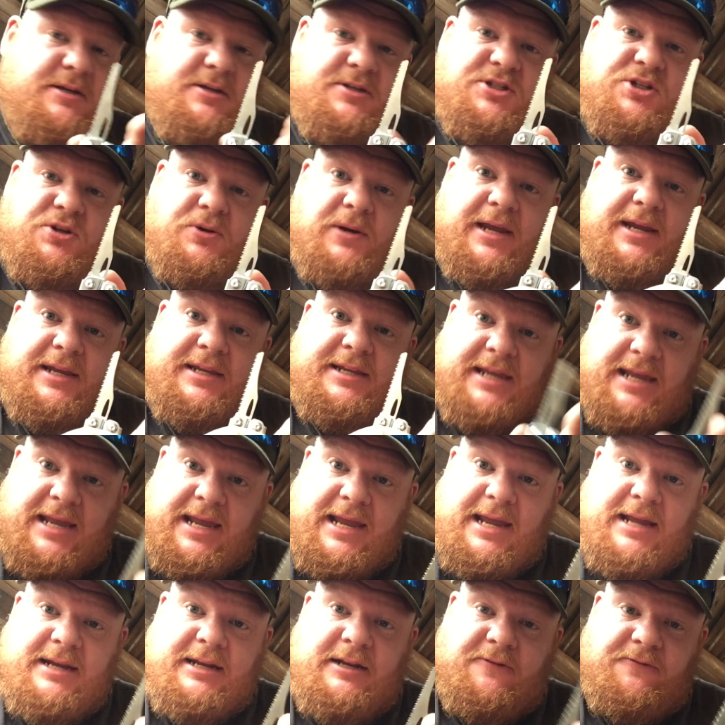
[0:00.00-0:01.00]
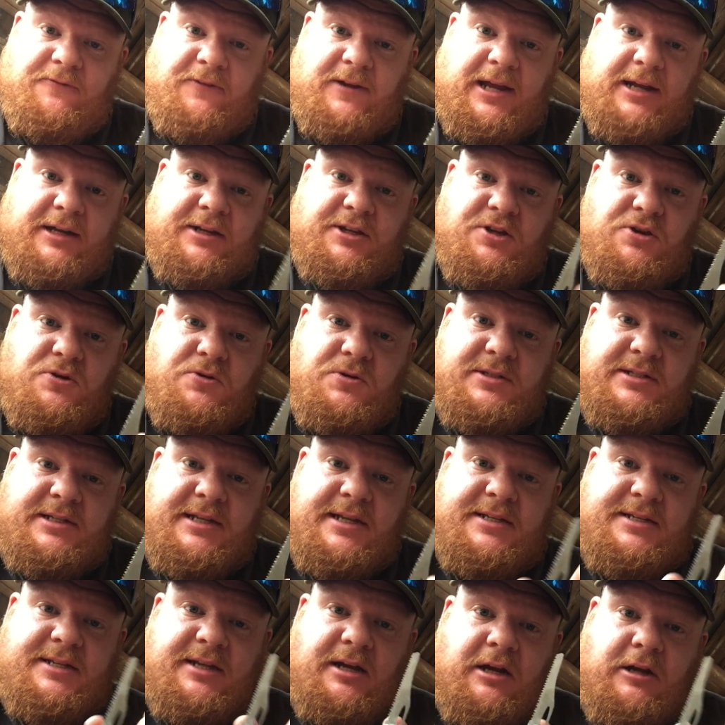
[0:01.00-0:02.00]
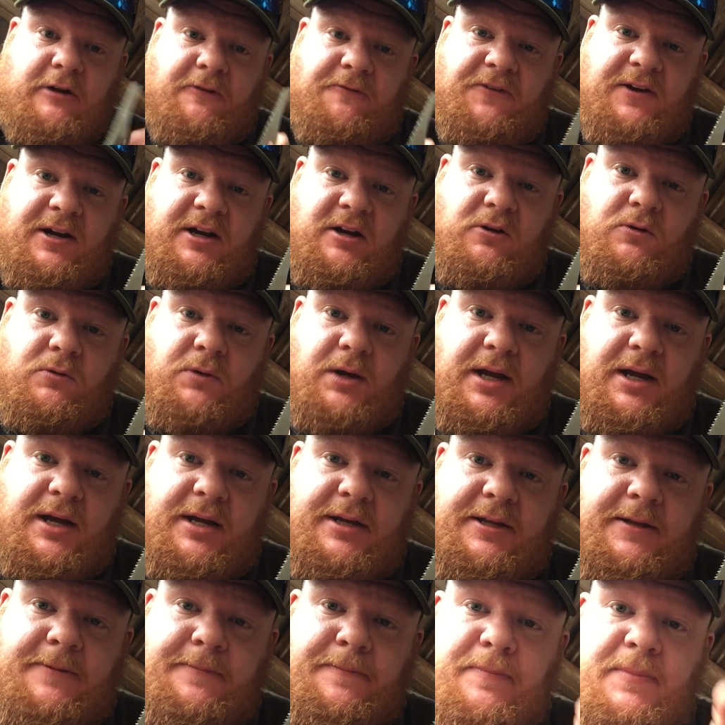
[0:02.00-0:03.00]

So I can, in fact, use this on a ferro rod.